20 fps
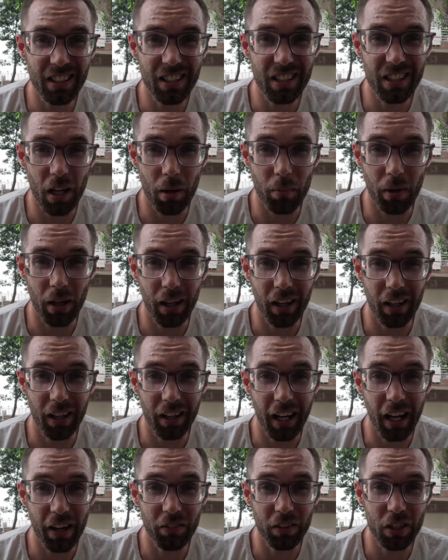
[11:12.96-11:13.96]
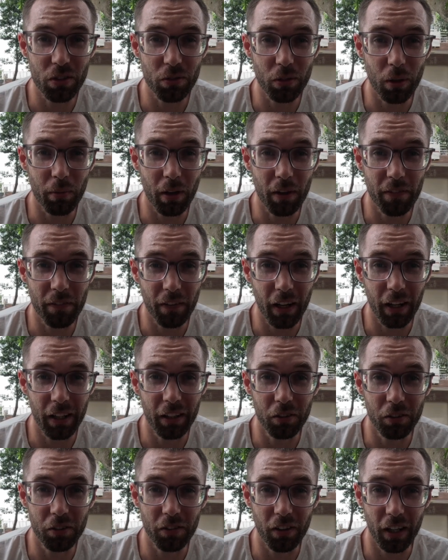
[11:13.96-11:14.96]
in summer and having to run my
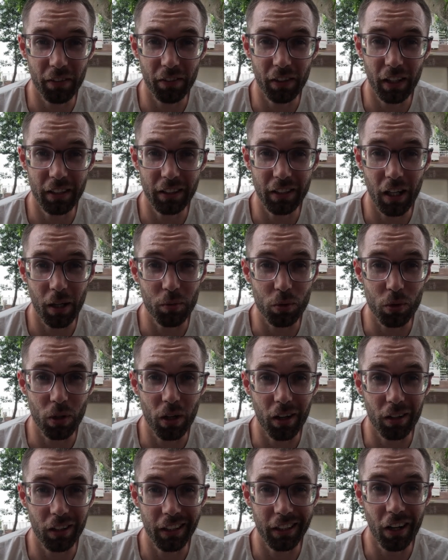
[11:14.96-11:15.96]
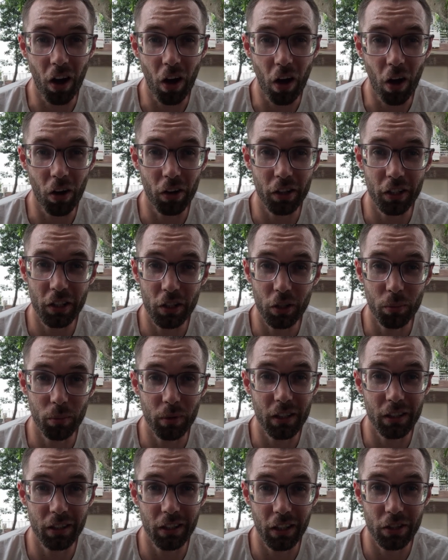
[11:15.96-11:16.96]
final 5k time trial in hot and
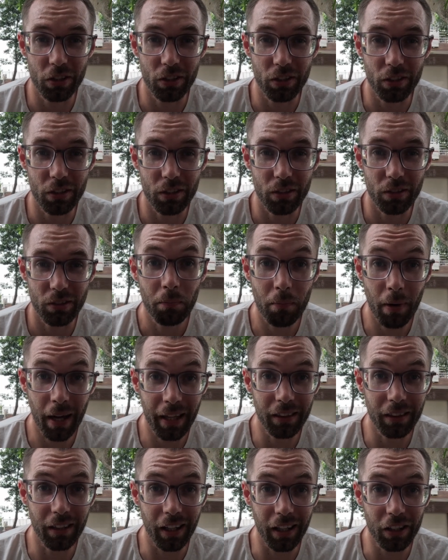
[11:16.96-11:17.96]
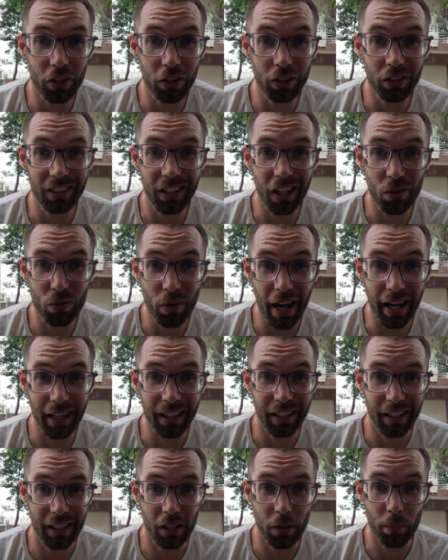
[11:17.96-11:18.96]
humid conditions meant that I couldn't
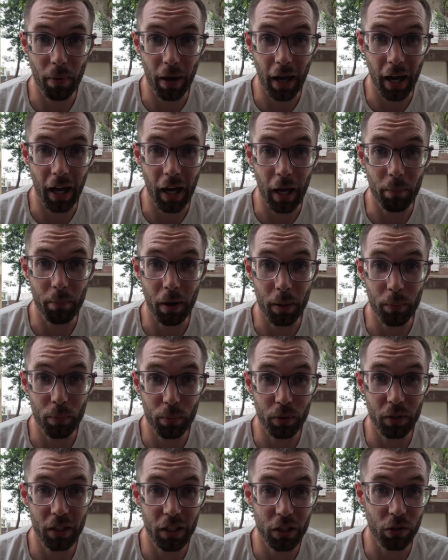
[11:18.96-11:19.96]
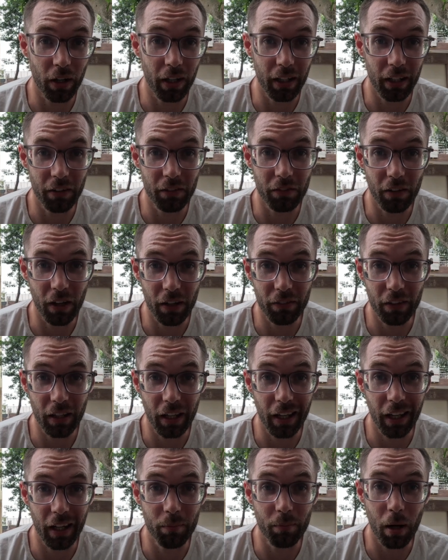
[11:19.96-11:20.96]
directly compare my pre-training
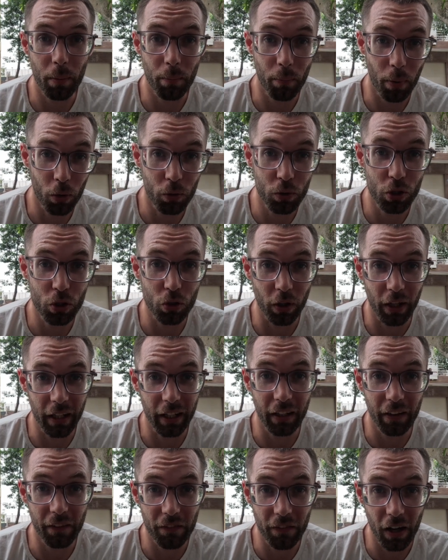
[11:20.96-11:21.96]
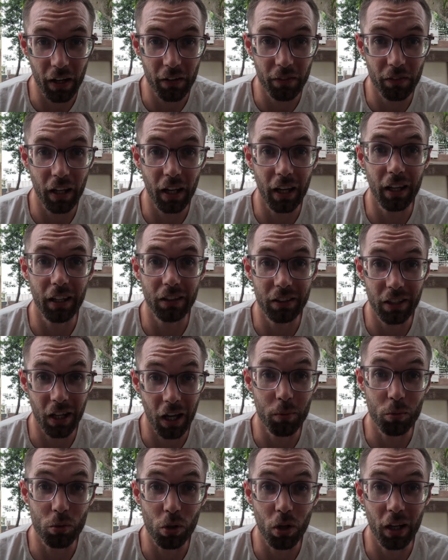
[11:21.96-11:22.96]
5k and my post-training 5k
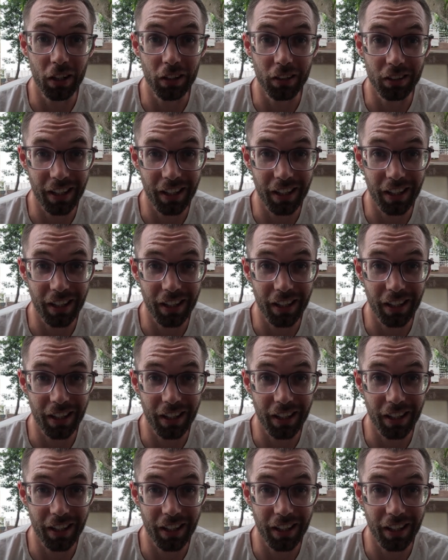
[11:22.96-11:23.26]
time trial